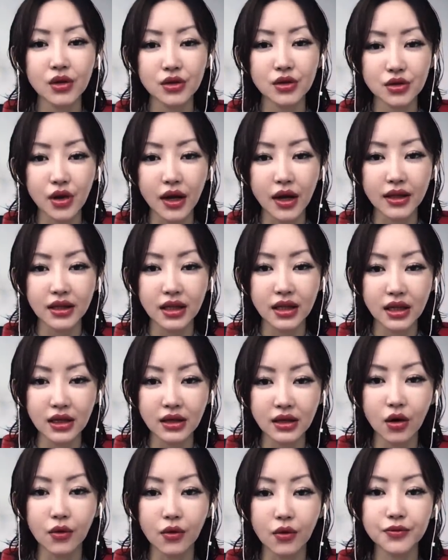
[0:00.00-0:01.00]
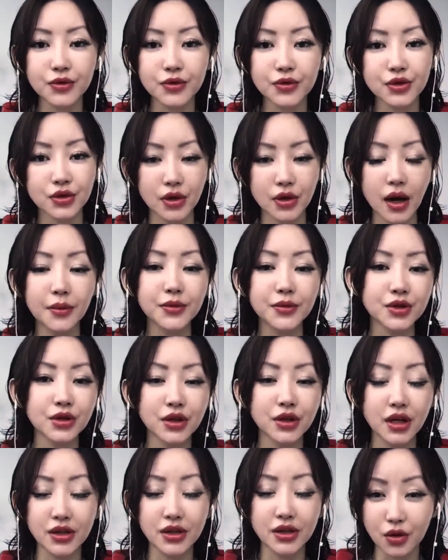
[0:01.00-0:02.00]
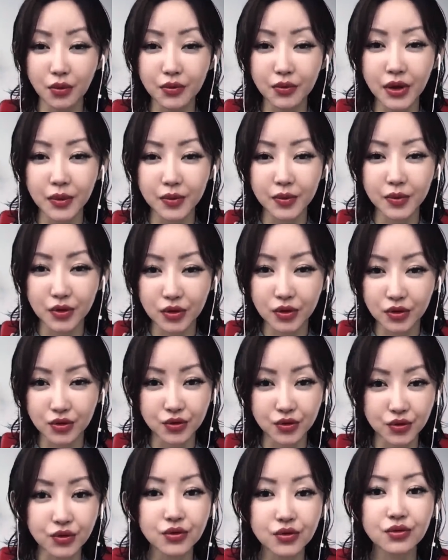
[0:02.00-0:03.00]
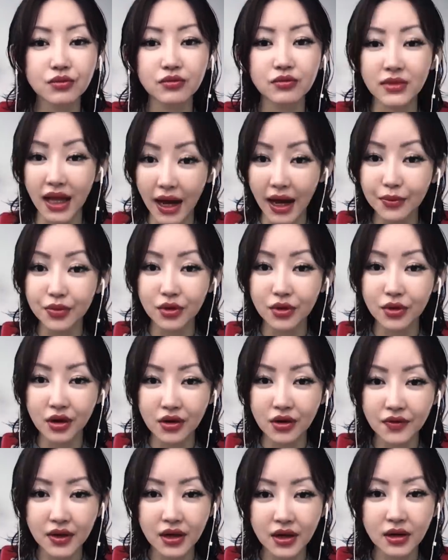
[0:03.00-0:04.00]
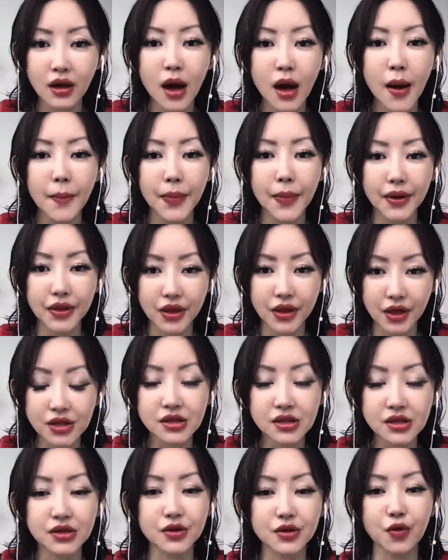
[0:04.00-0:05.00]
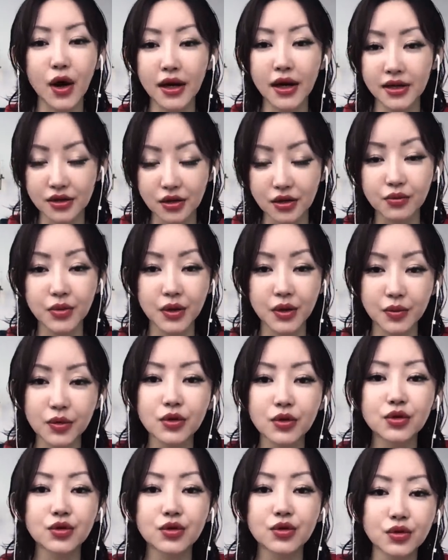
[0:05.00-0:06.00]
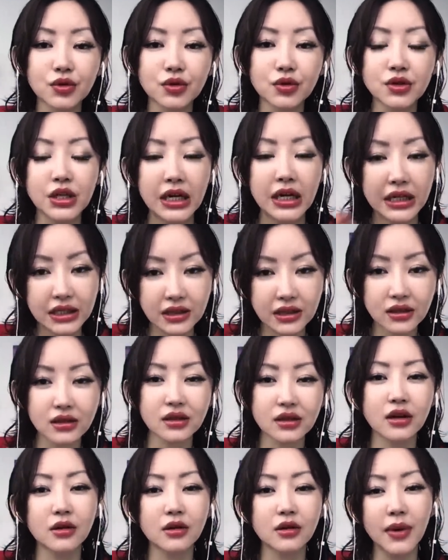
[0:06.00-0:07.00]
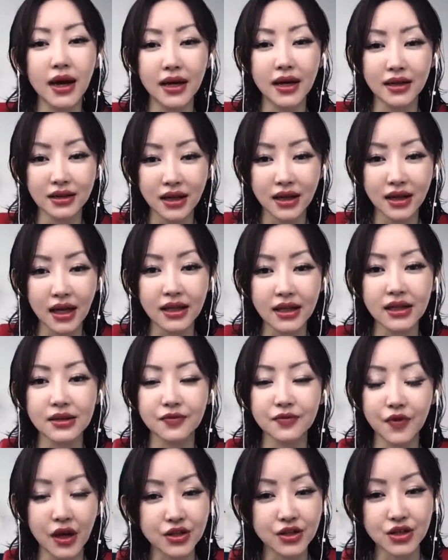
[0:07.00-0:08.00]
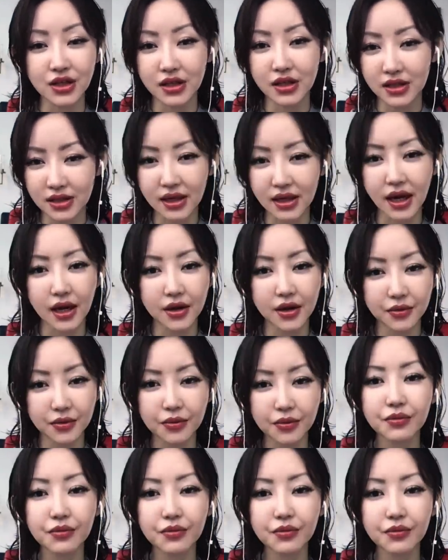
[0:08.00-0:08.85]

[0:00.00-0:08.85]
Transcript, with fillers: so I think I'm, um, I'm sure there's some people do not believe it, but there's still quite some people do change their, their mind and eventually escape.